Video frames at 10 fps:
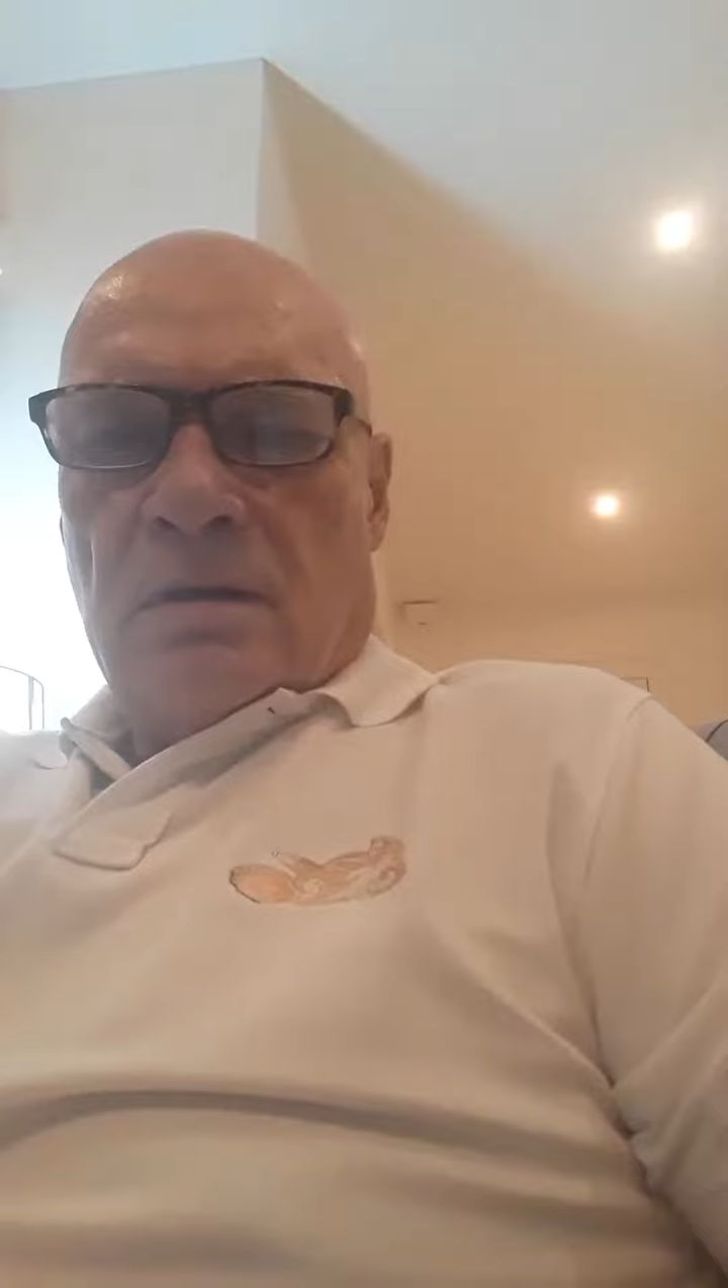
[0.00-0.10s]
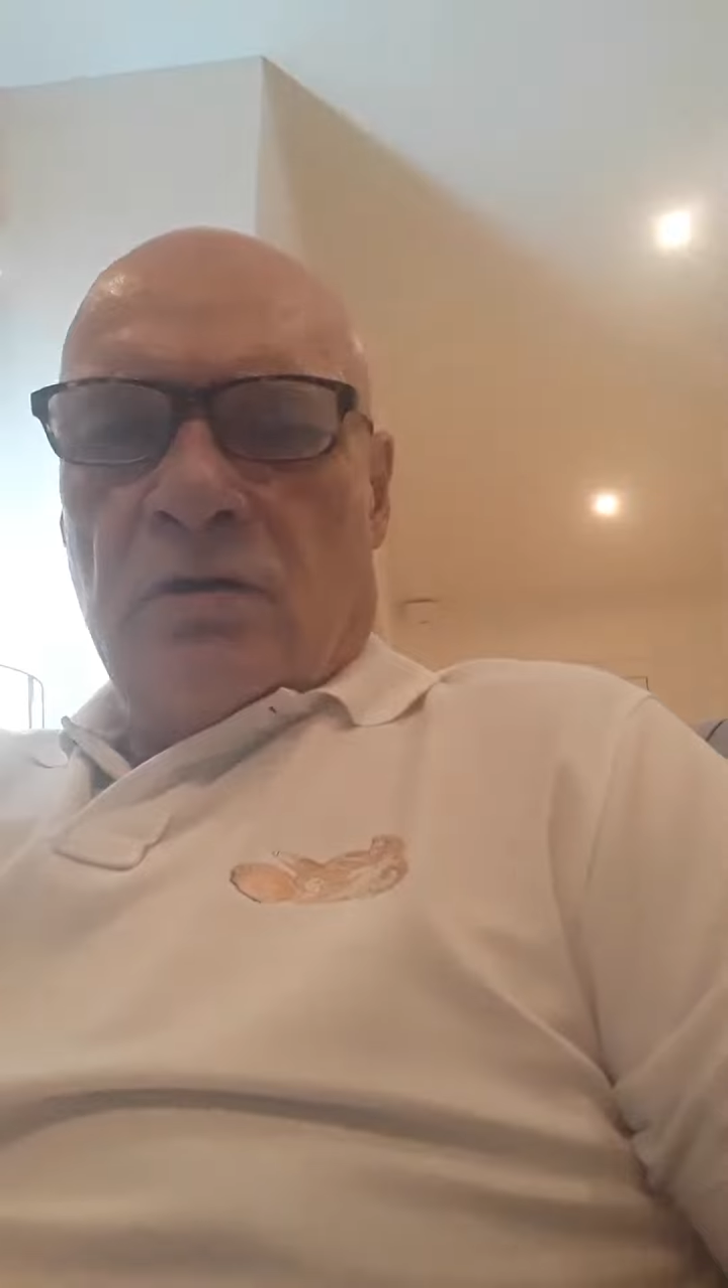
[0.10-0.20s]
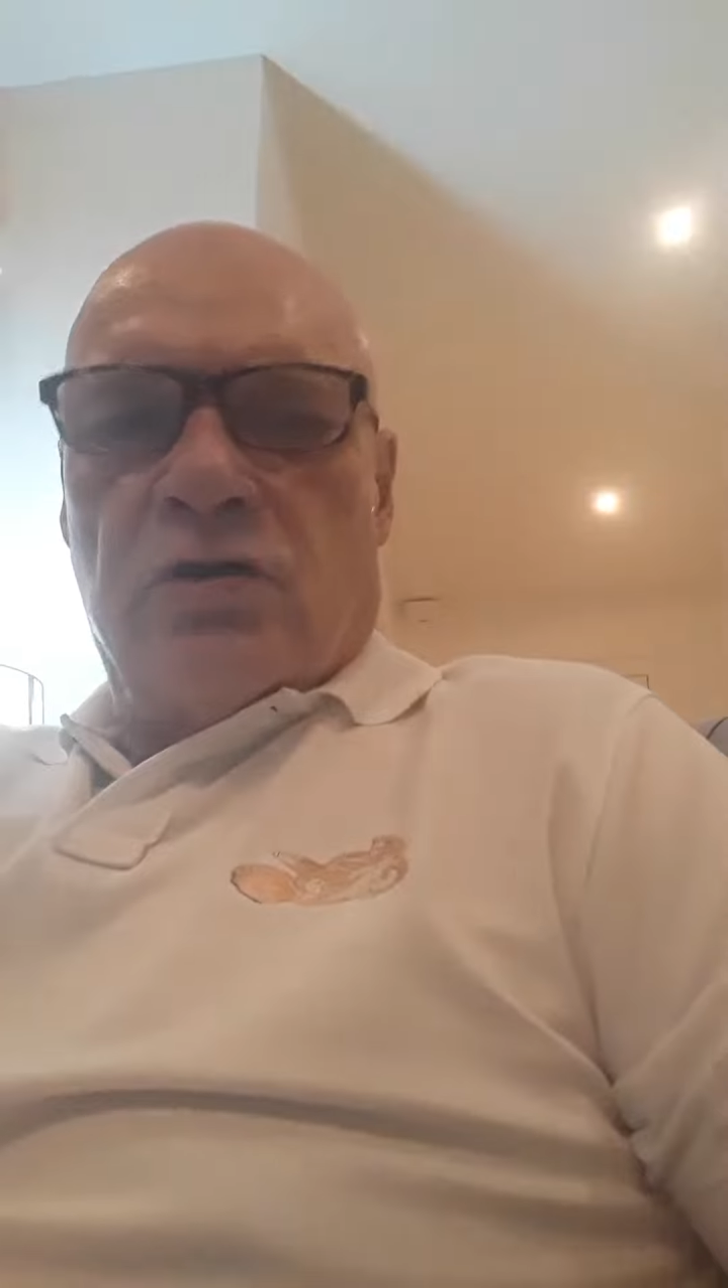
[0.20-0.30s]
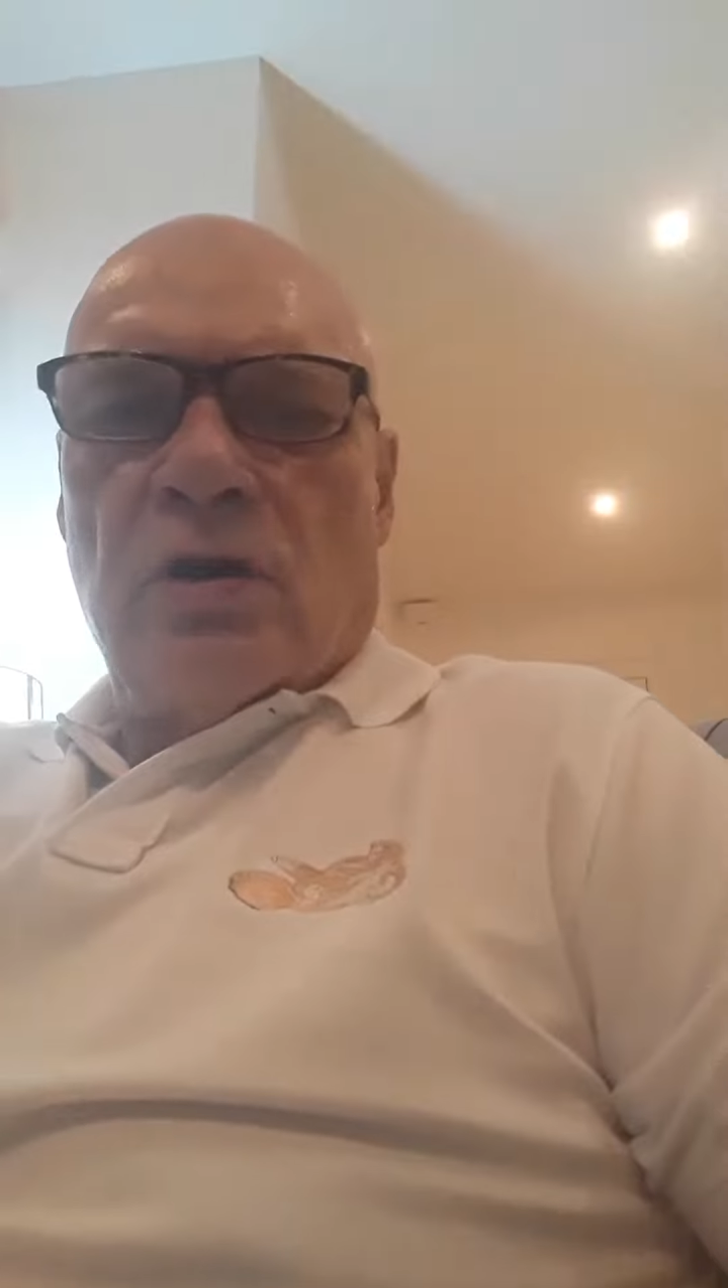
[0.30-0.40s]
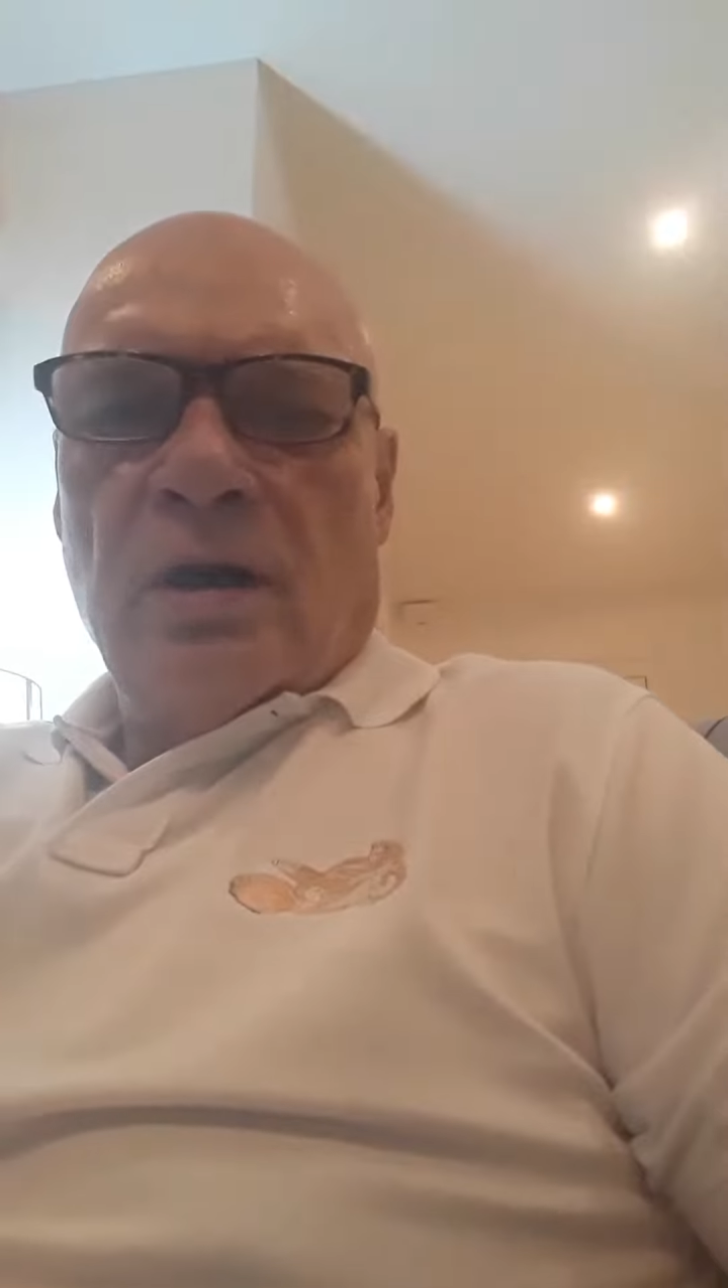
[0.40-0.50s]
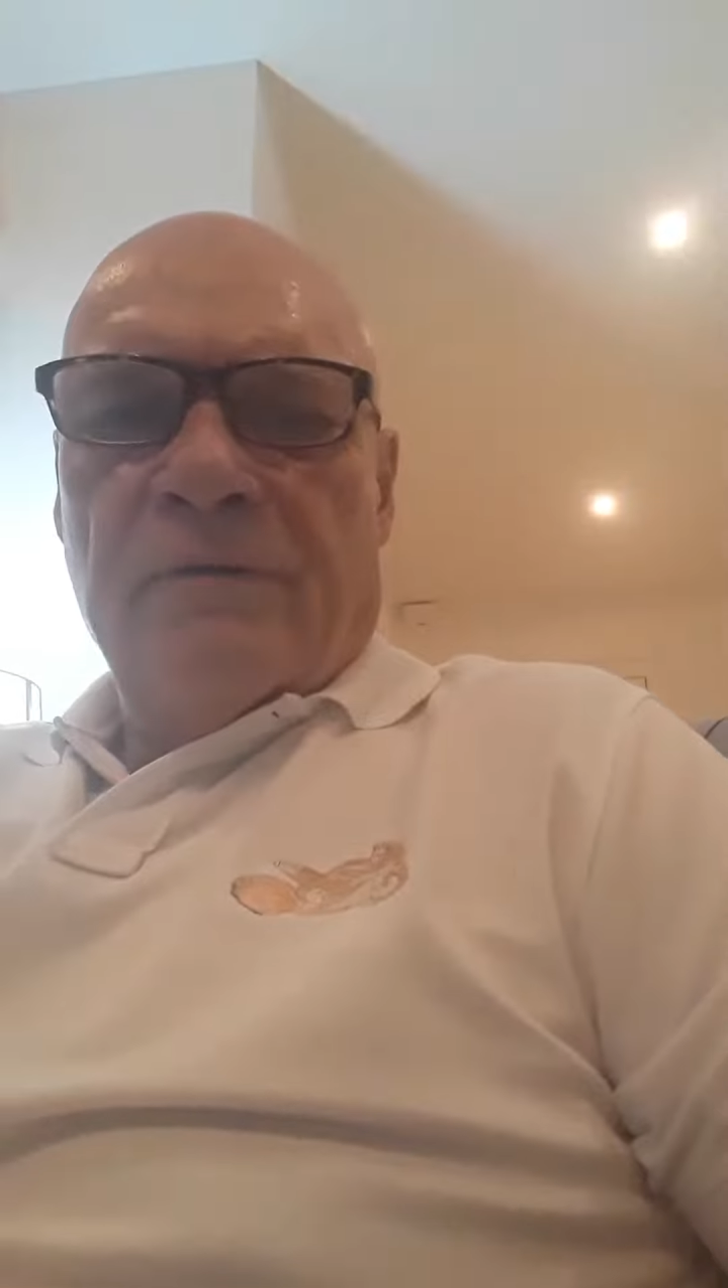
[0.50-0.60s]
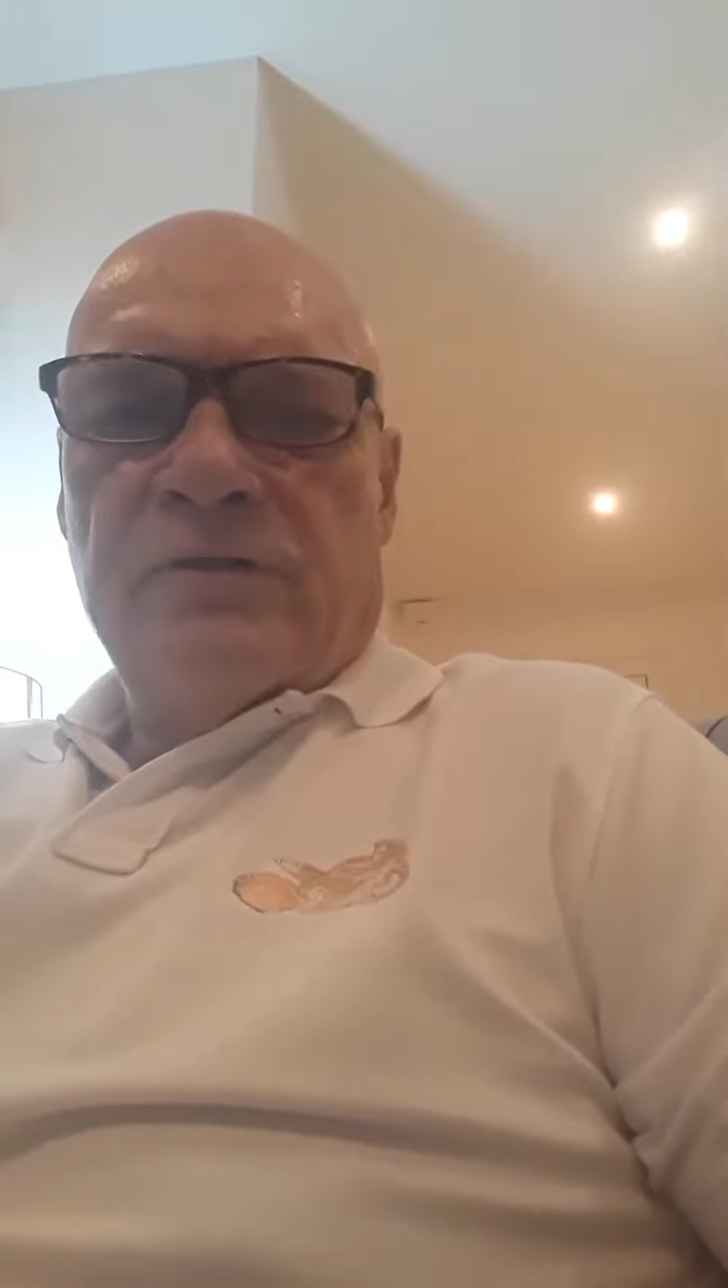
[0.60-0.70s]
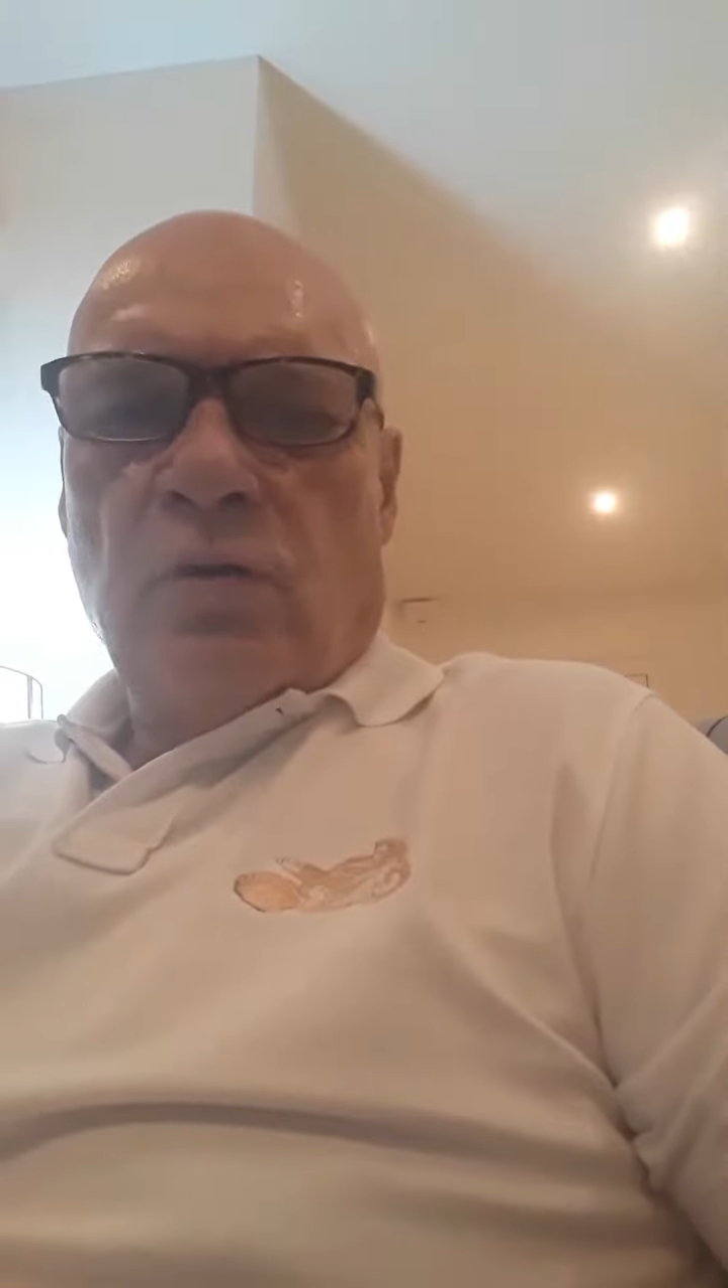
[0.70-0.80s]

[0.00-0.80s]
you should live